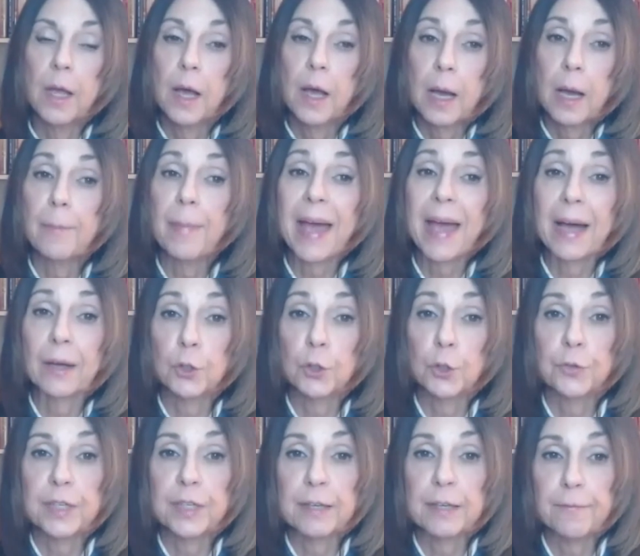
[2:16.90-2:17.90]
about
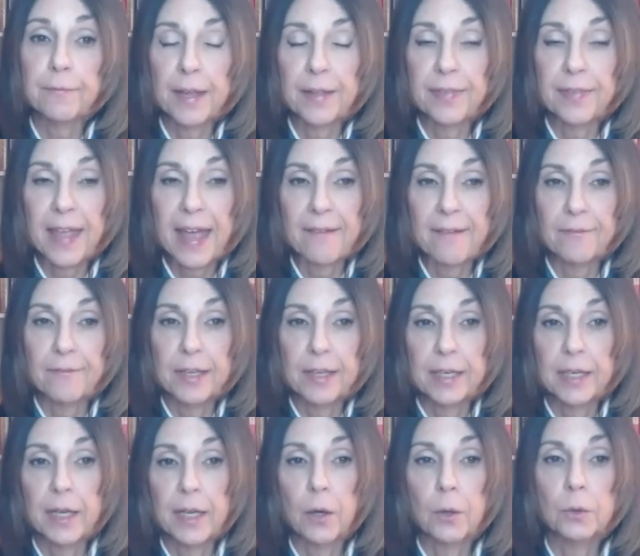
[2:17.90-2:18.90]
grief in that
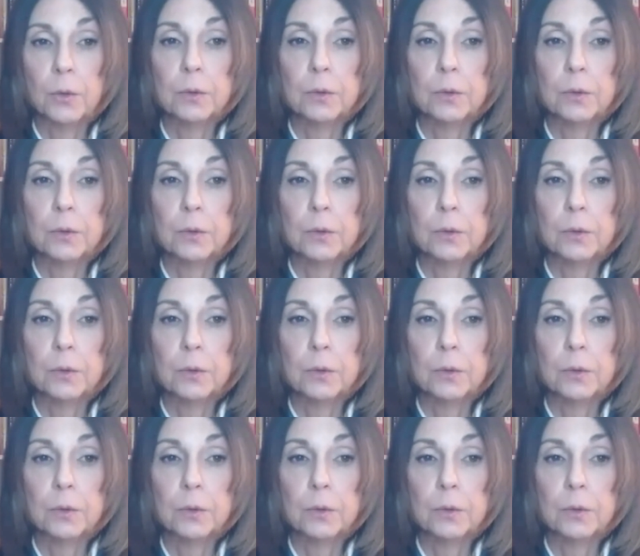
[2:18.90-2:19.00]
video.